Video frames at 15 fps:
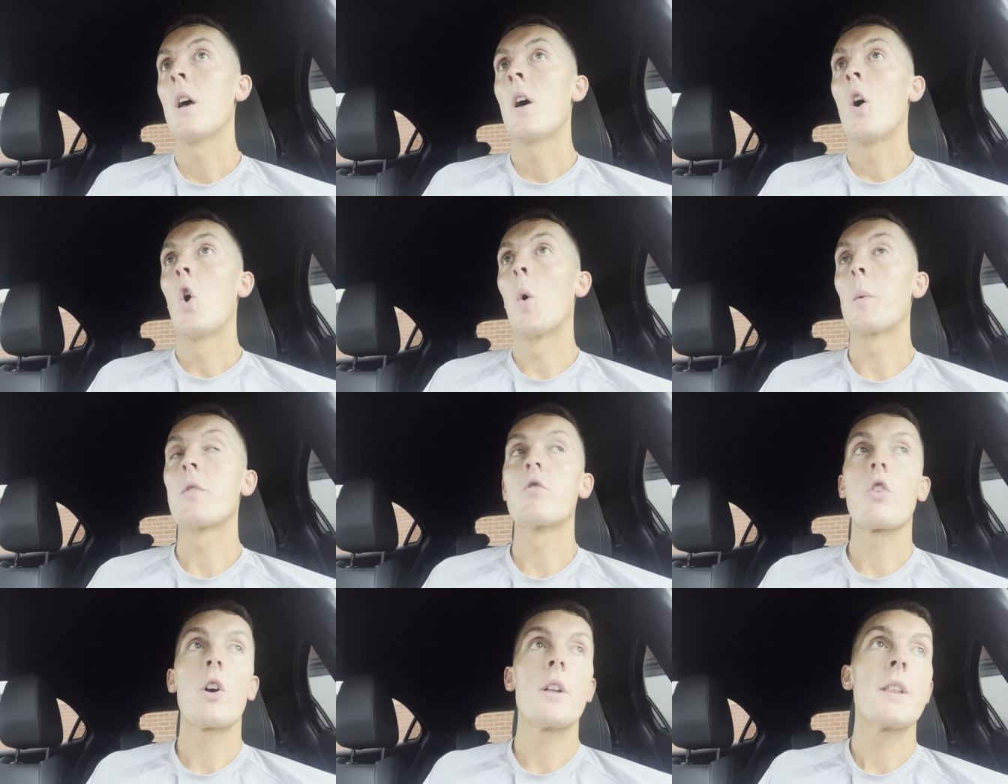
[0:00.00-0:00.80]
hope you
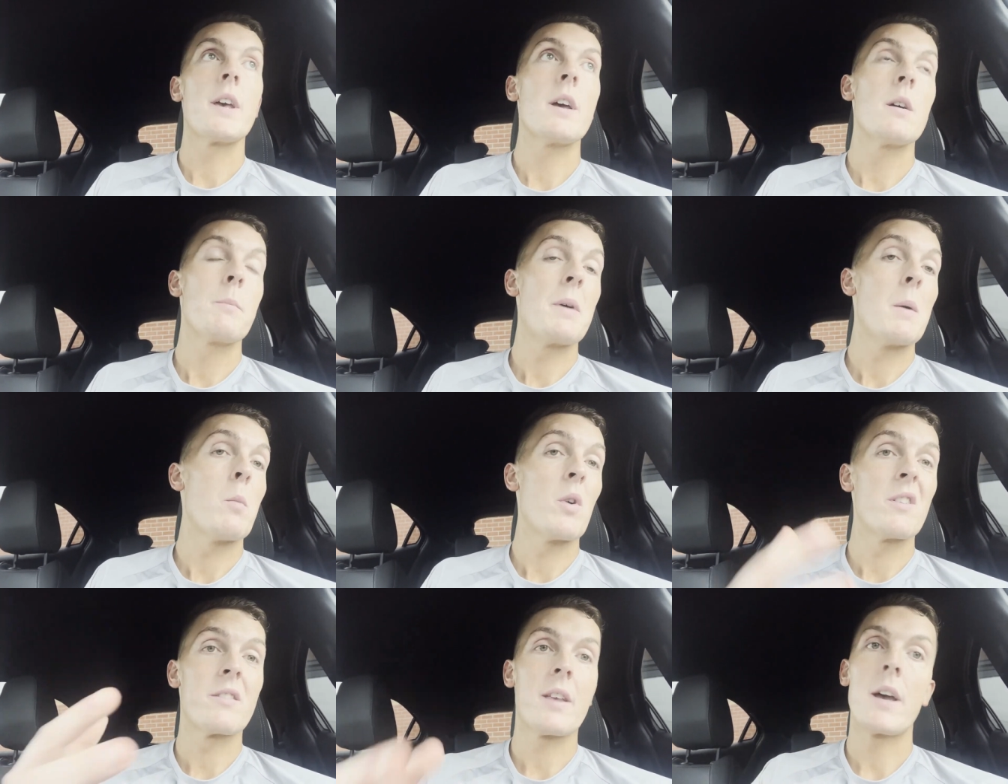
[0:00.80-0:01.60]
enjoyed today. A bit
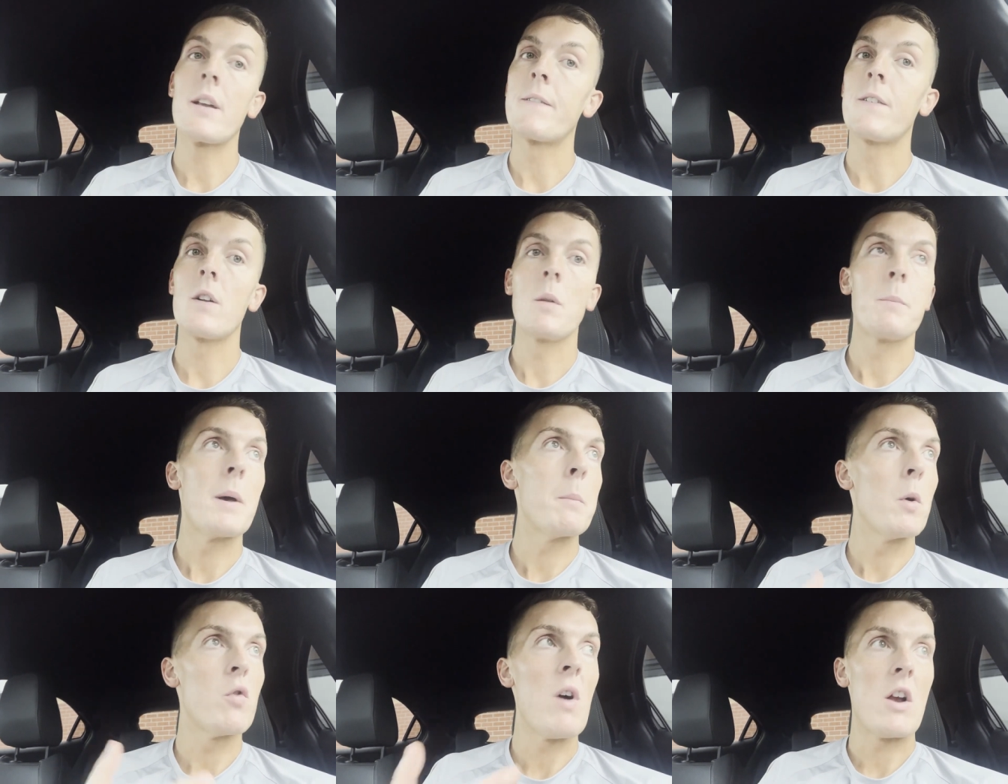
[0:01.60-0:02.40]
more insightful, a bit
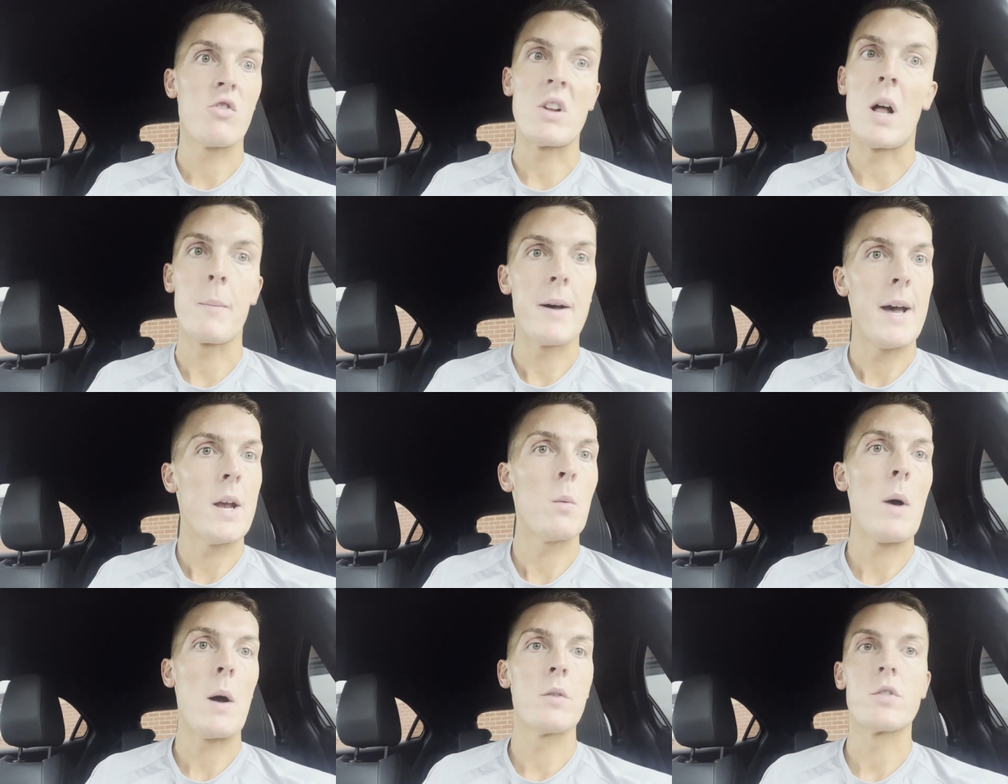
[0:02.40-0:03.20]
more rationale
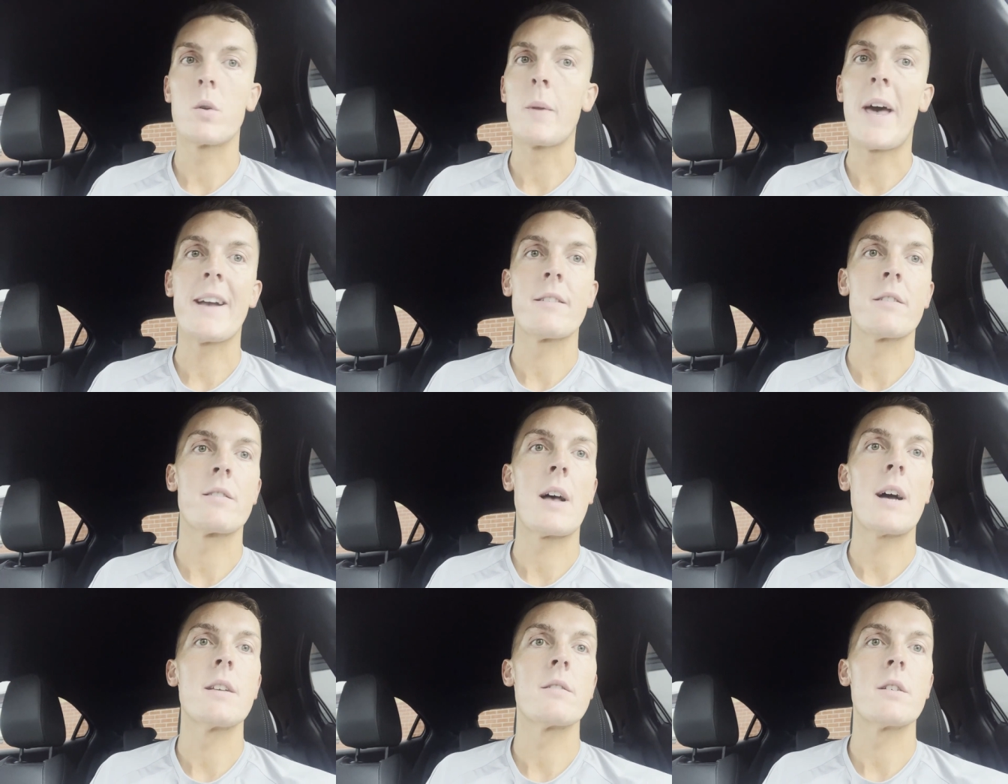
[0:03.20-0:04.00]
behind where I was doing the
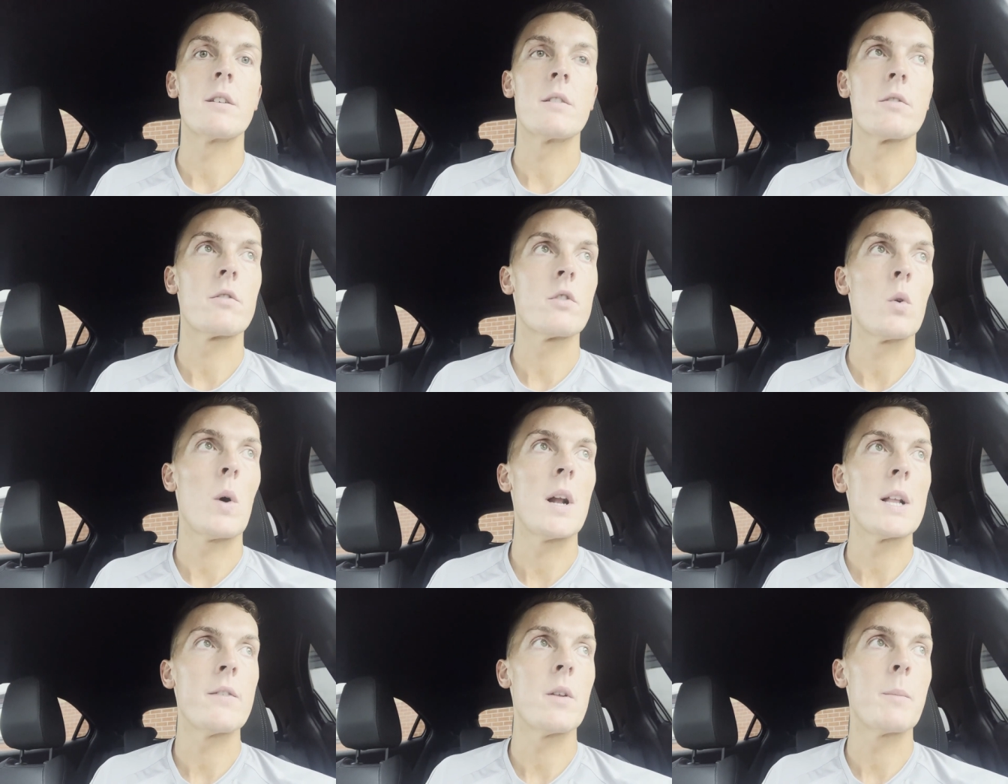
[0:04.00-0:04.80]
exercises. Thought
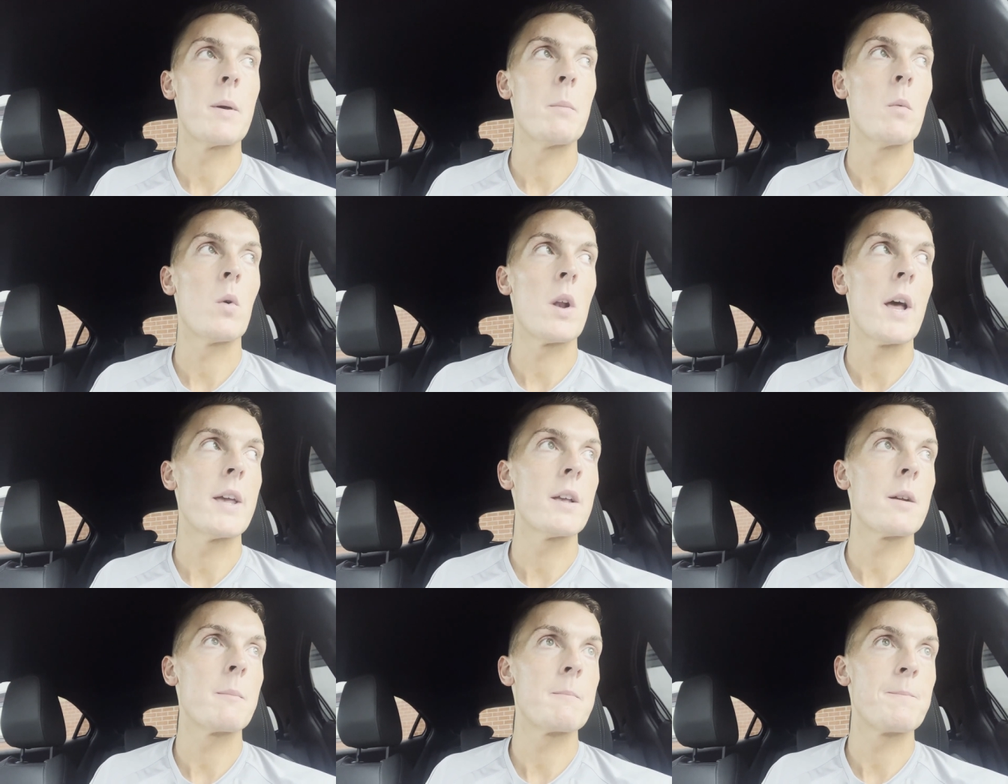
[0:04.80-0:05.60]
I'd give you a bit more
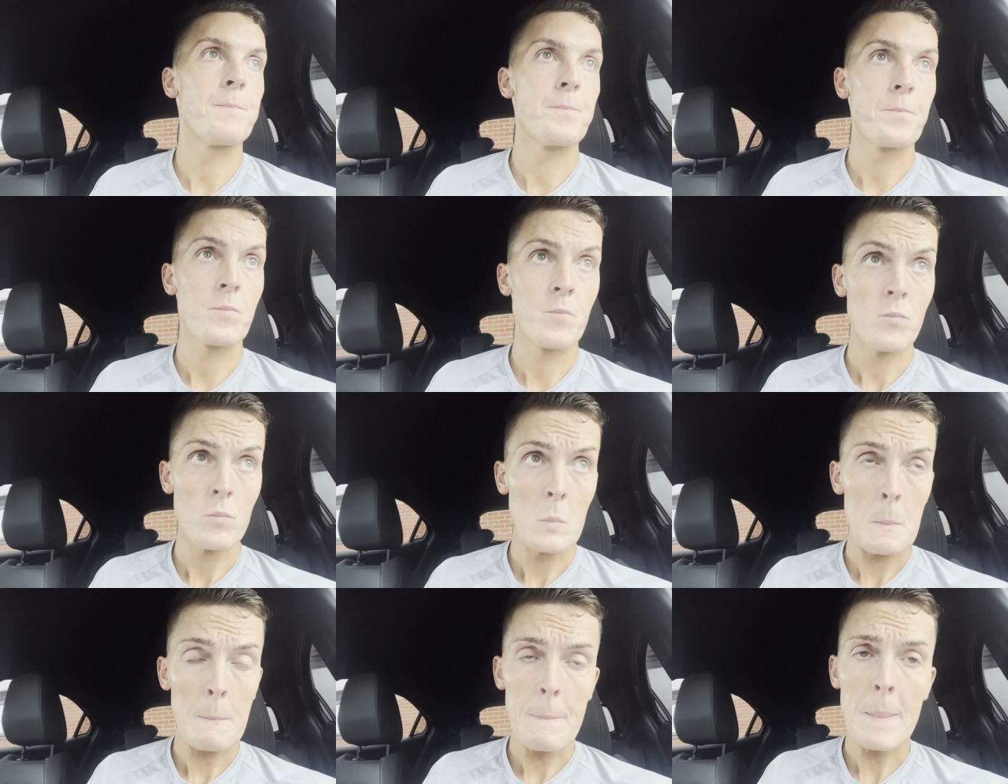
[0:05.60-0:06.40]
like
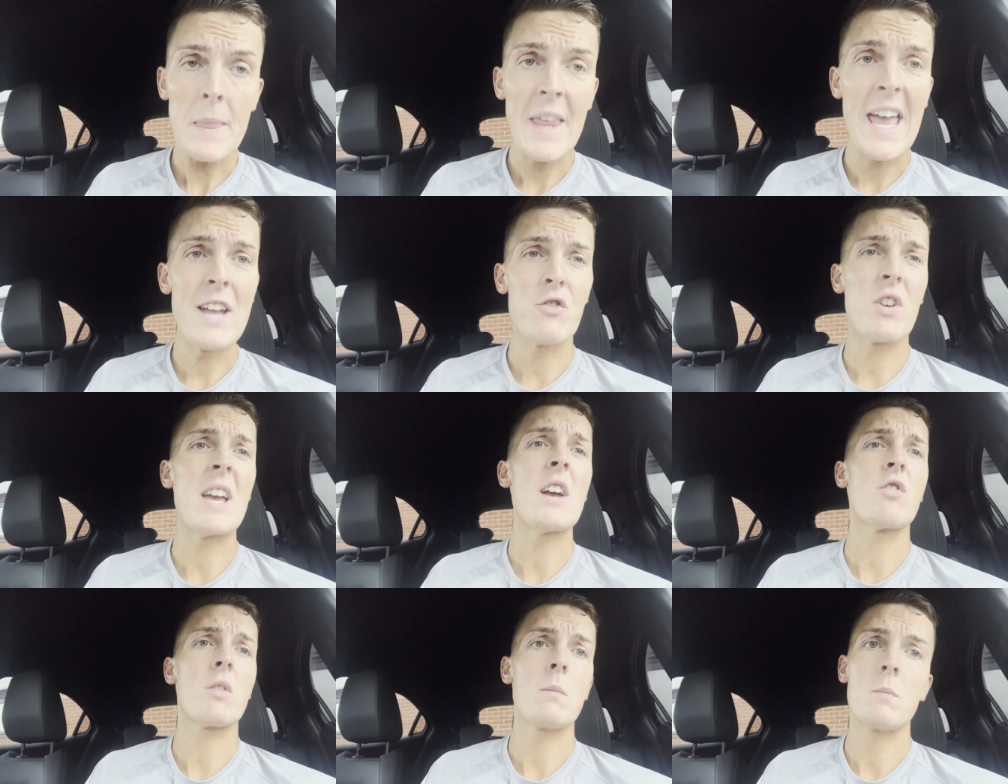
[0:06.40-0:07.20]

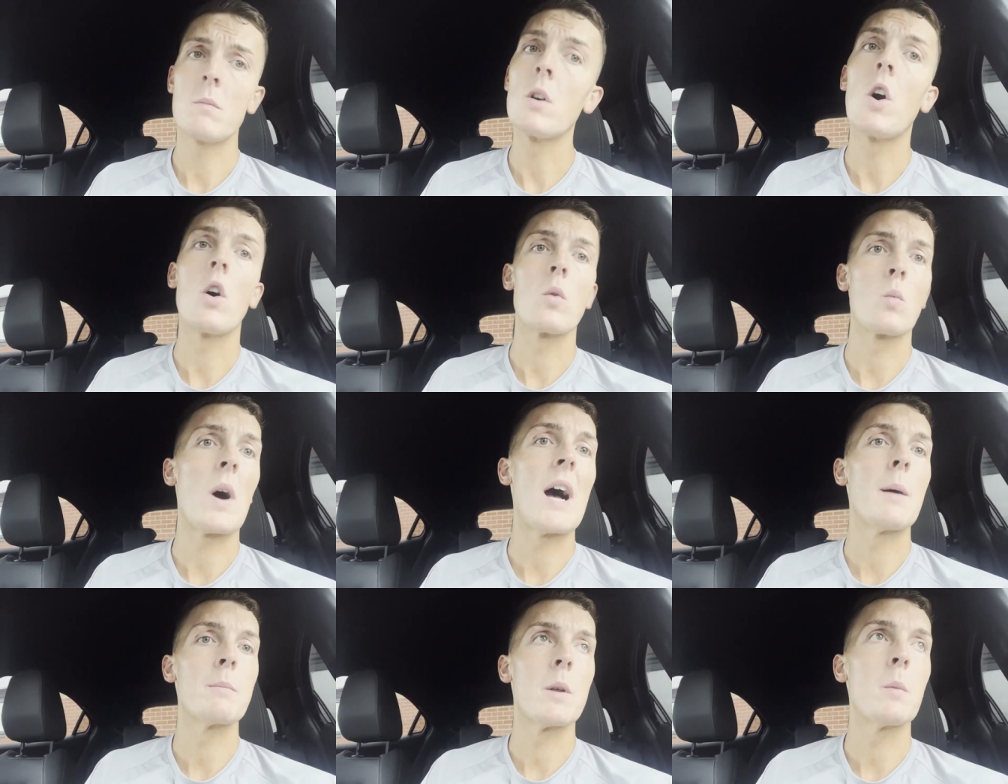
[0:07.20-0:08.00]
education on
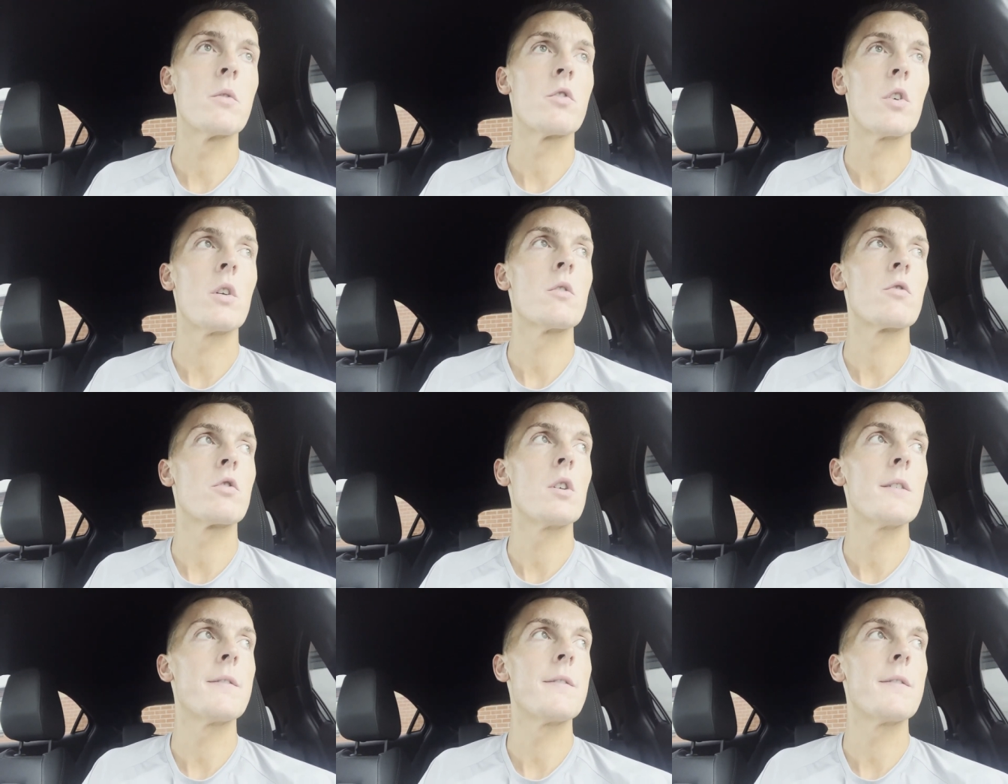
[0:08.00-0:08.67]
why I'm doing certain stuff